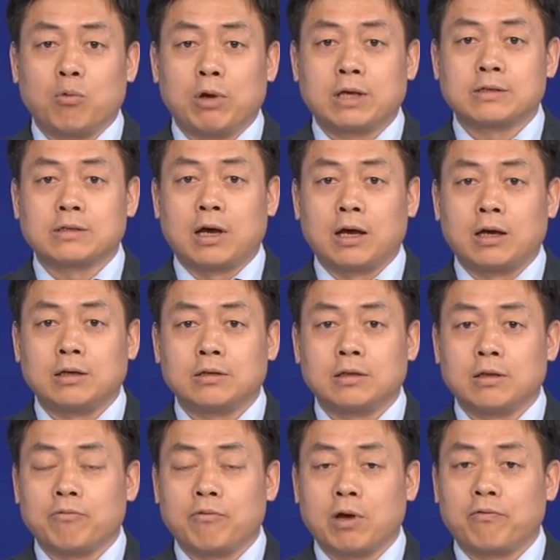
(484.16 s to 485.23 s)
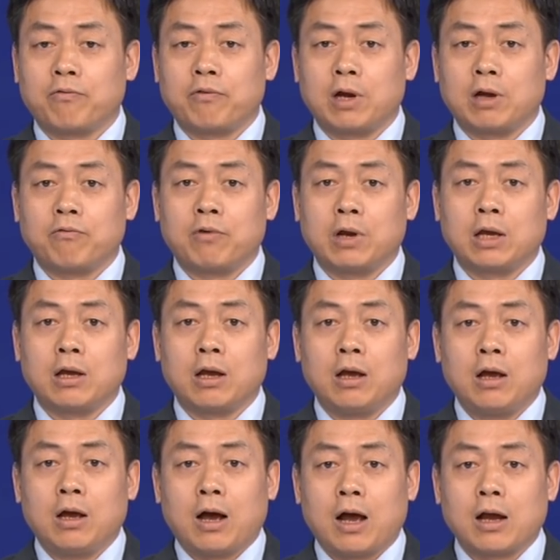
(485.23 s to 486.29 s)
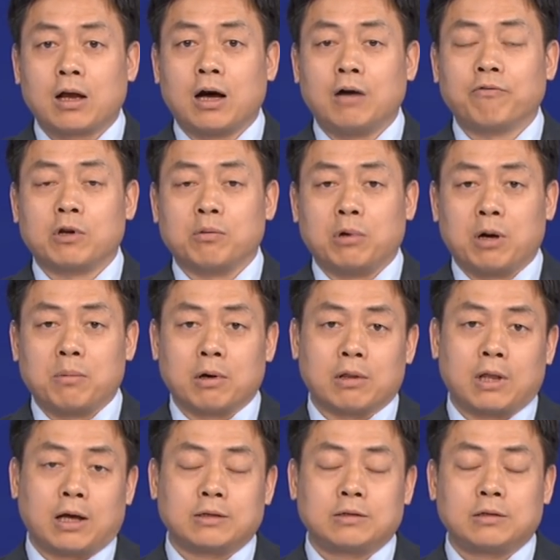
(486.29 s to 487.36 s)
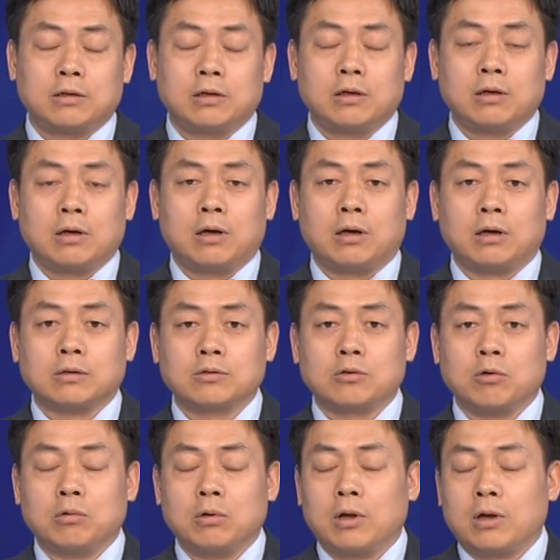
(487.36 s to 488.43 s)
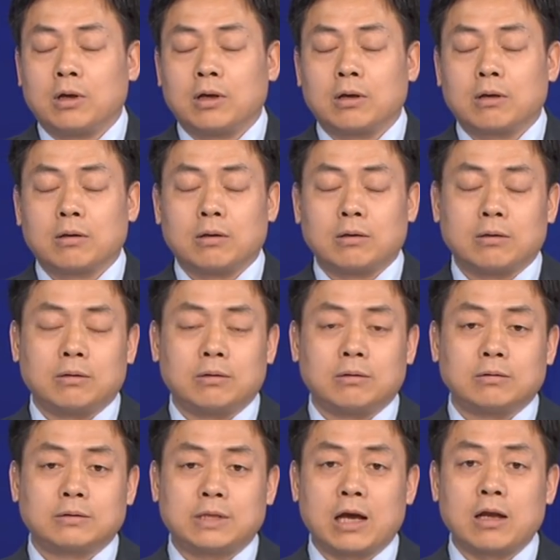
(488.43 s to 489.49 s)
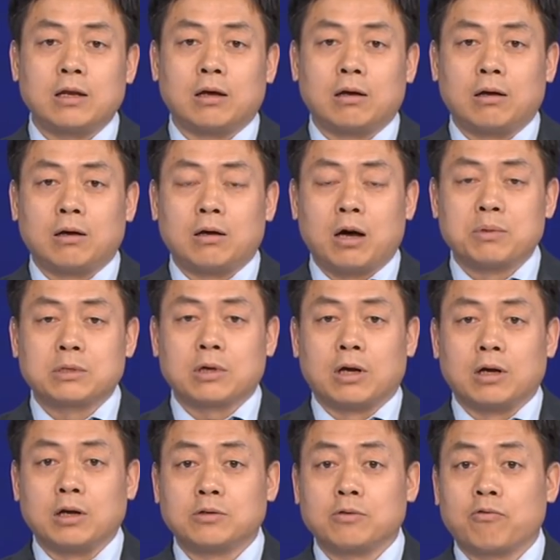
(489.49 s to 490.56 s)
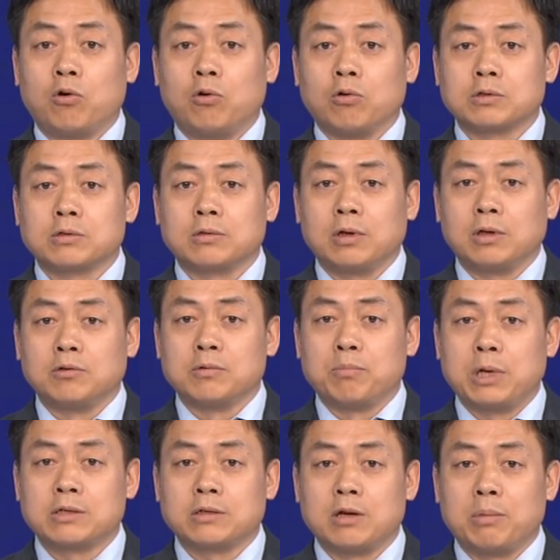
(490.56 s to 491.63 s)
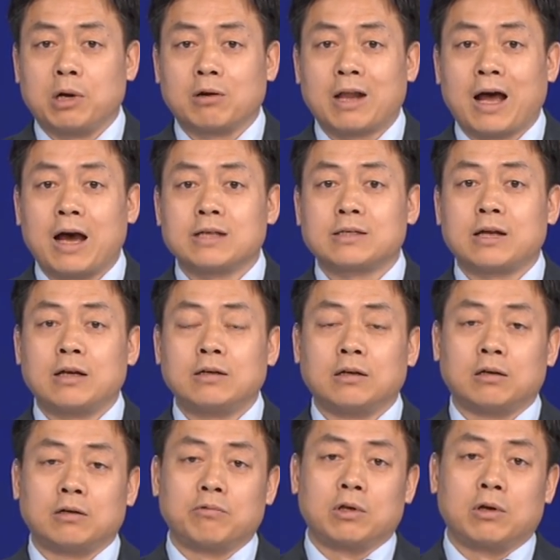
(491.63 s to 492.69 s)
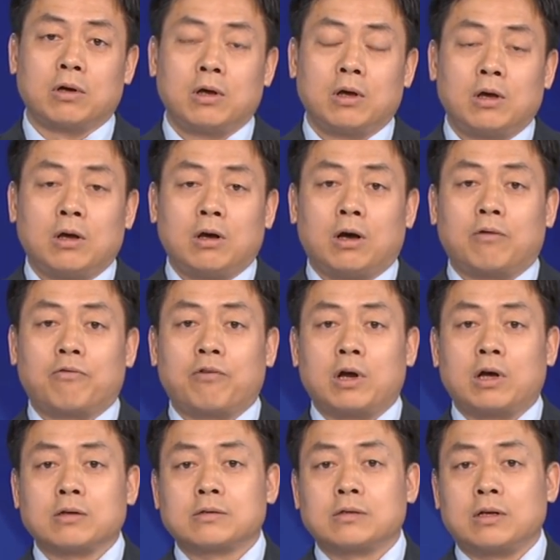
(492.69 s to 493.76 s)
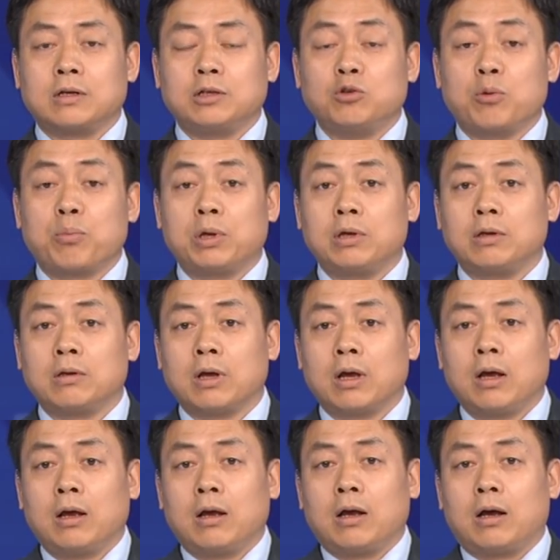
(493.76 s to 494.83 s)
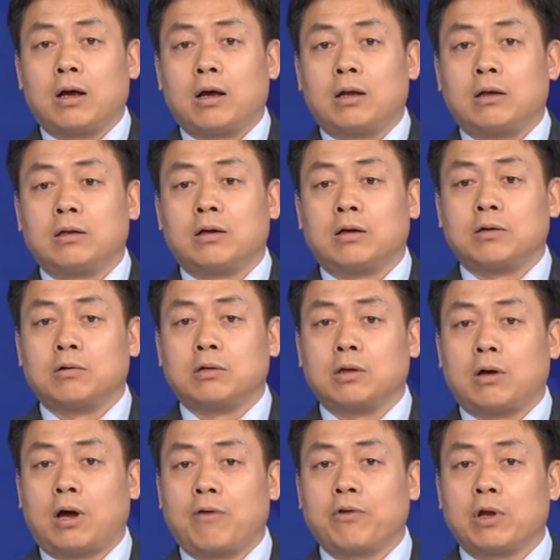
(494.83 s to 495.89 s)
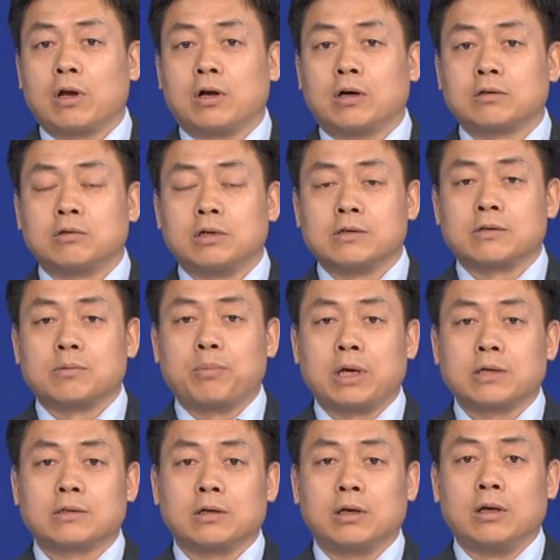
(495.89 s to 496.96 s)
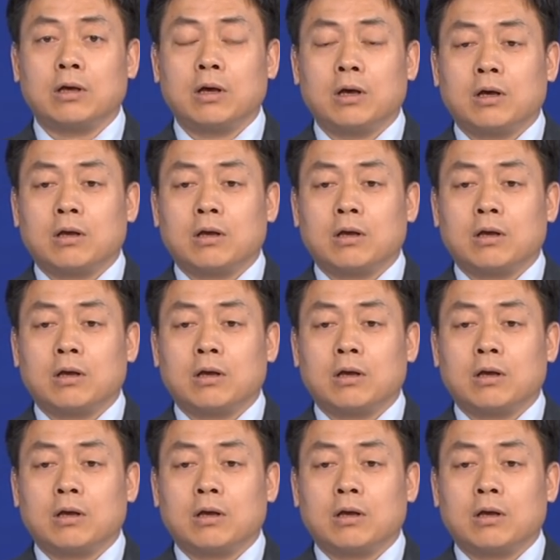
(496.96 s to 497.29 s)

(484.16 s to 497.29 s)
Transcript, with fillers: weak side, and we are very, very uncomfortable about that. Second obstacle is, of course, you mentioned about the high standard of the France and the European and African countries. Basically,